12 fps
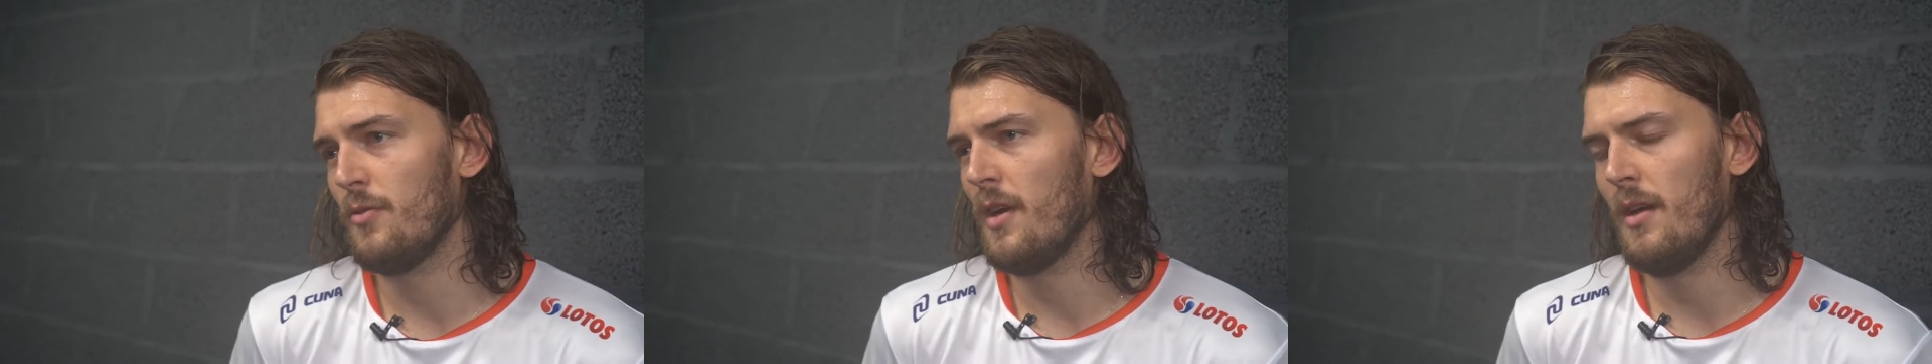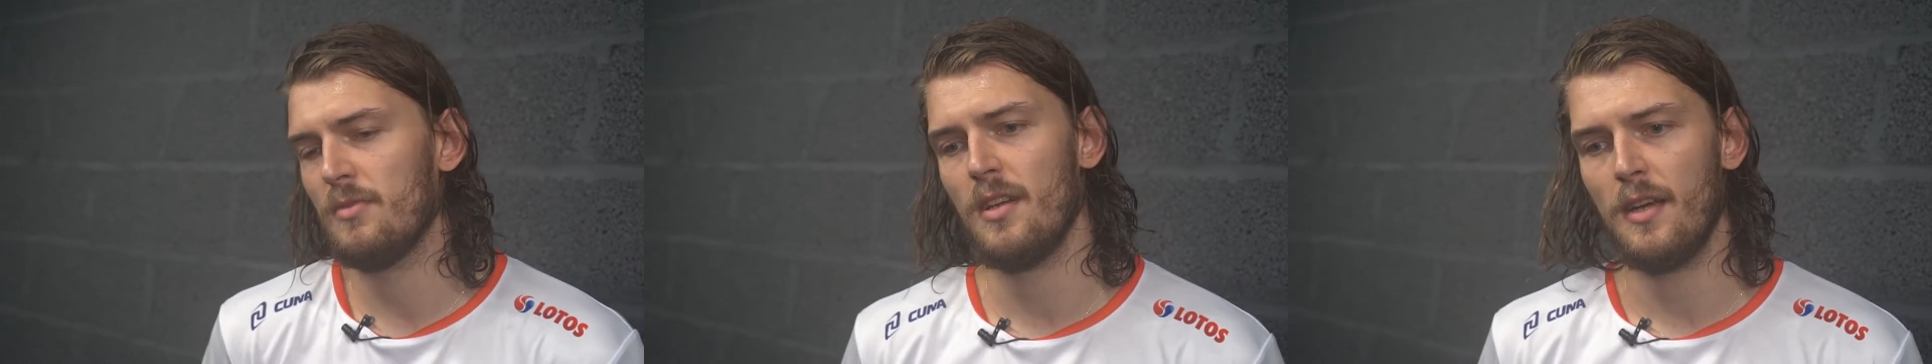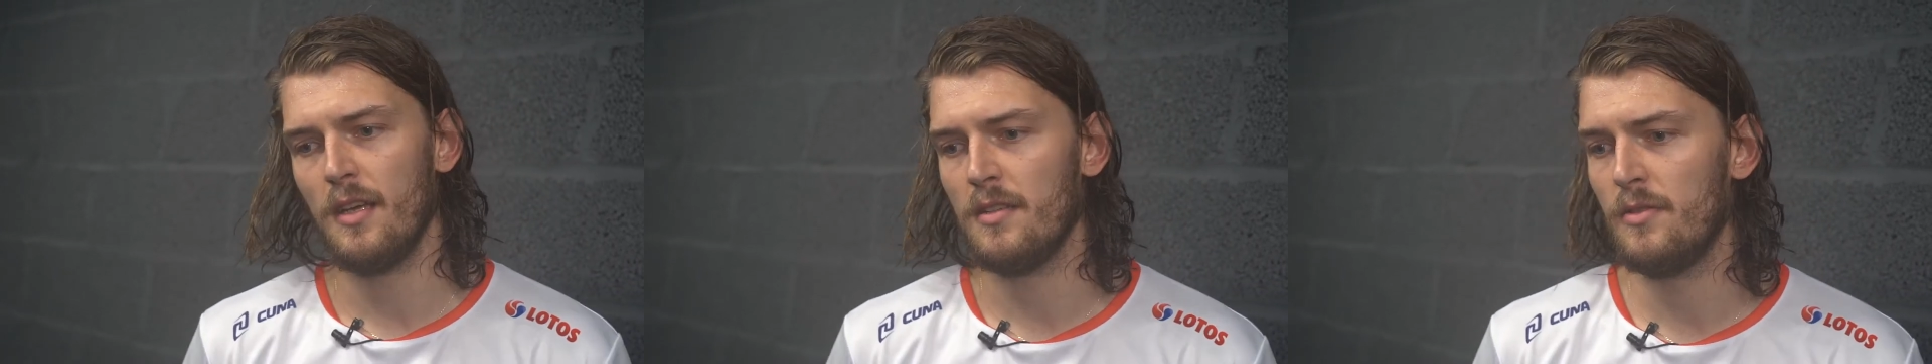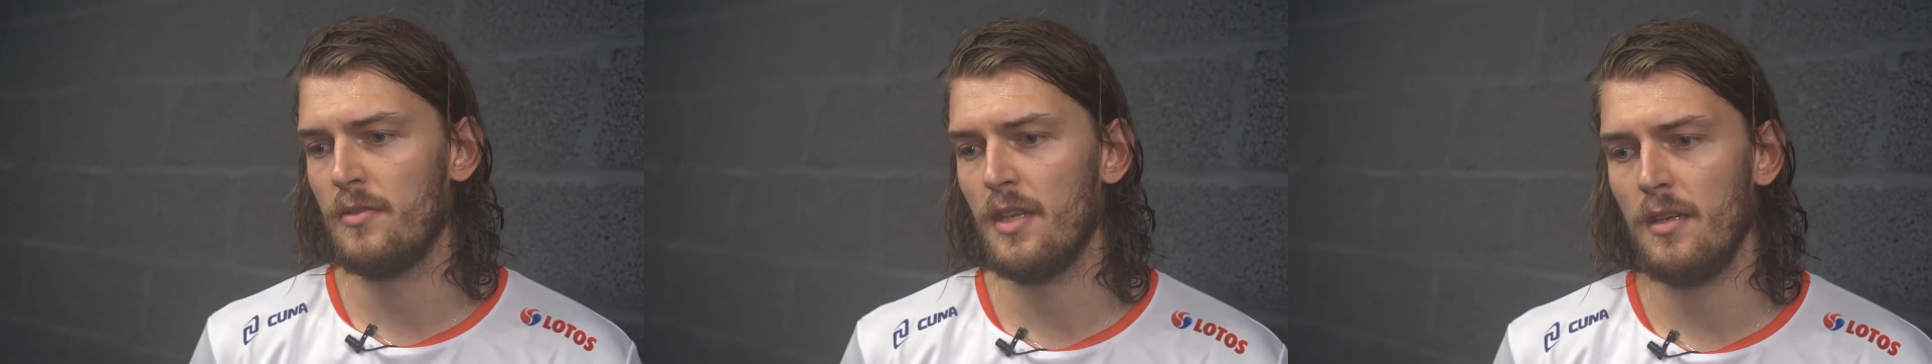two games I
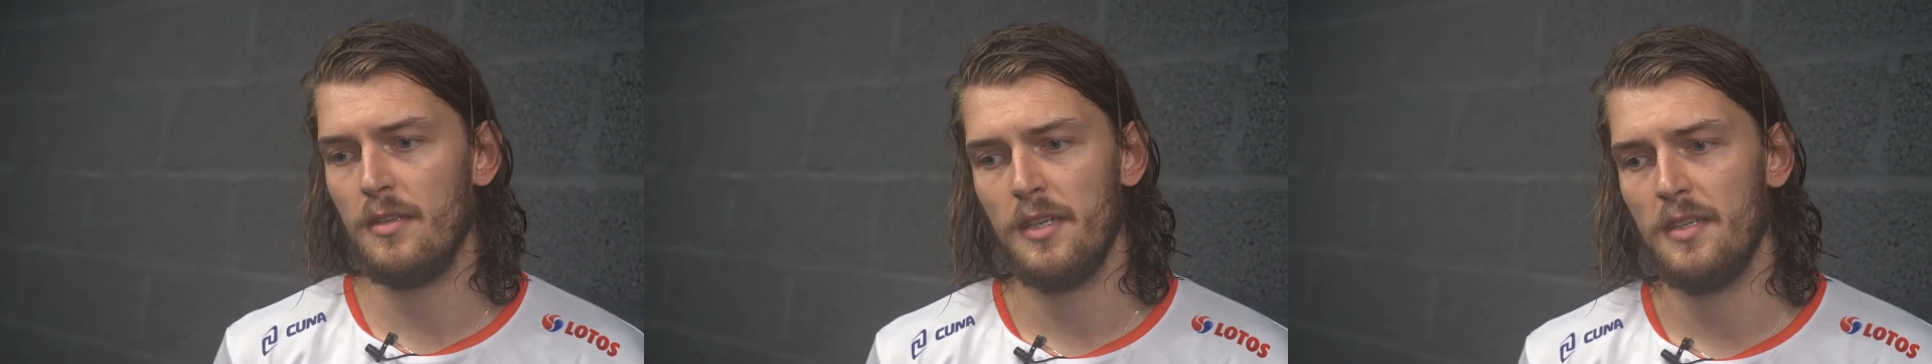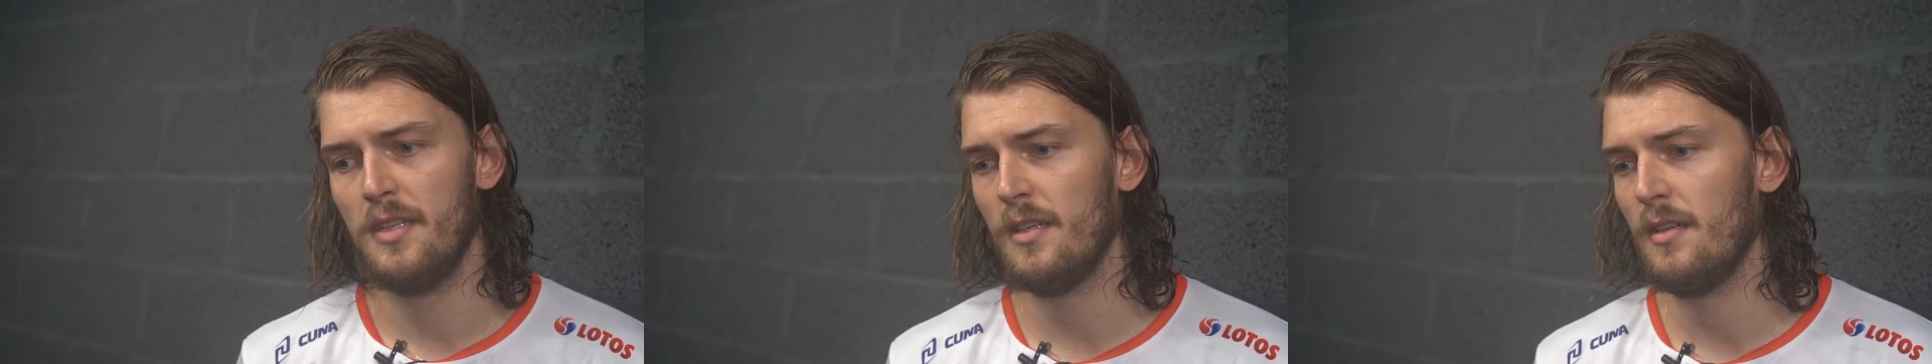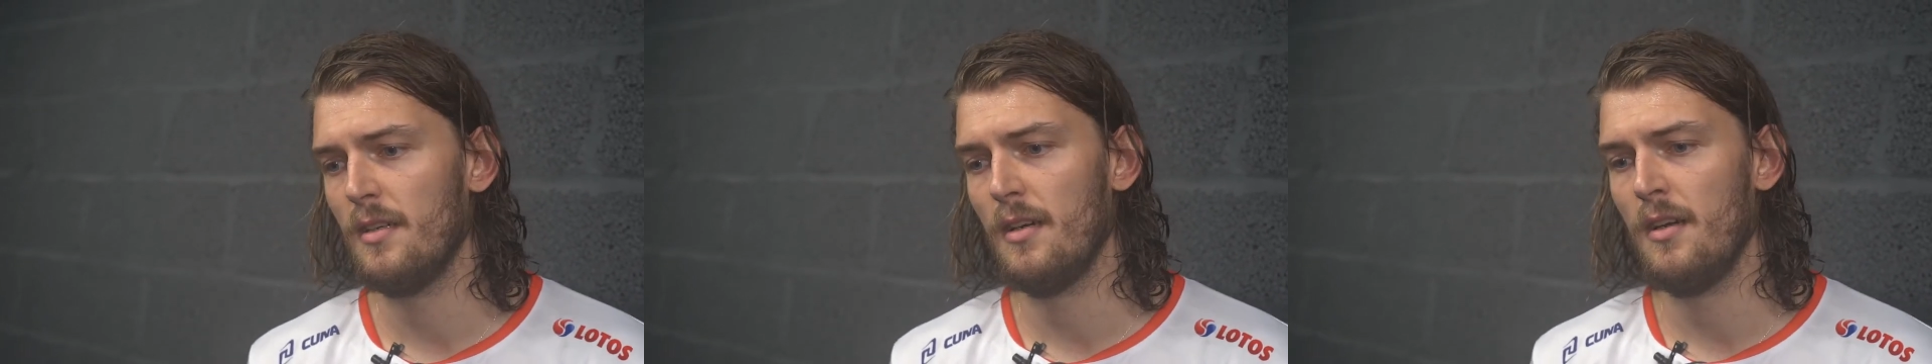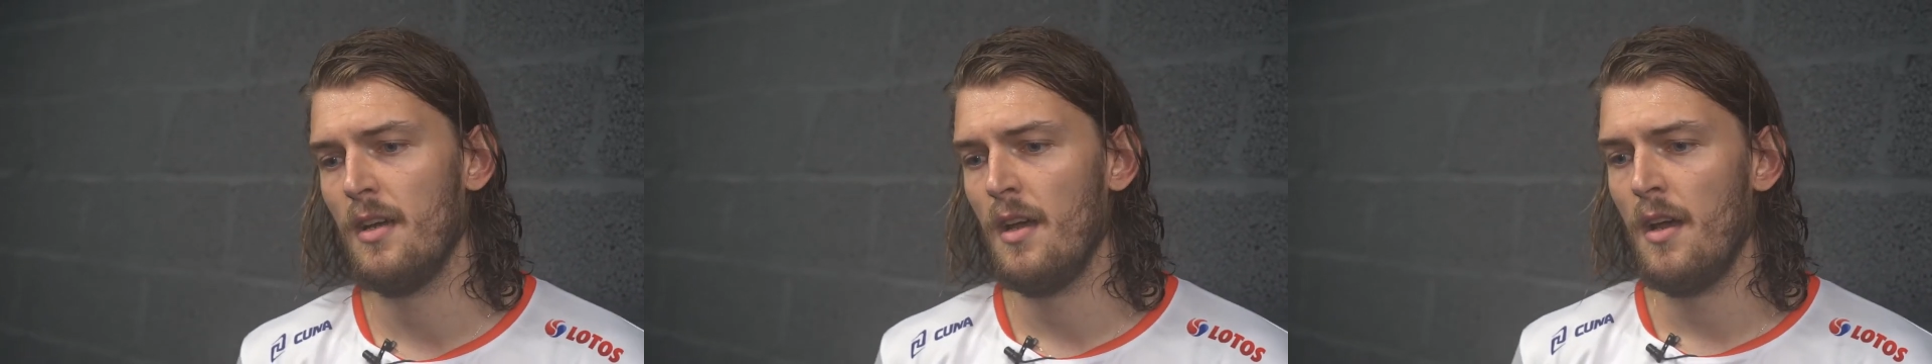can to tell that uh,